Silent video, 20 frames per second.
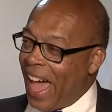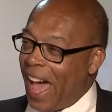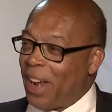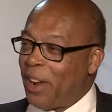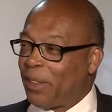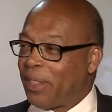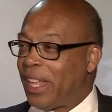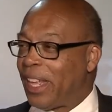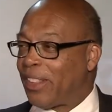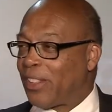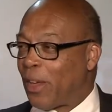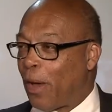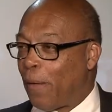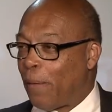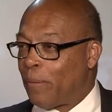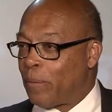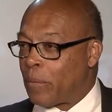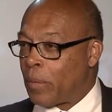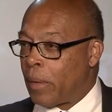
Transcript: I don't think so.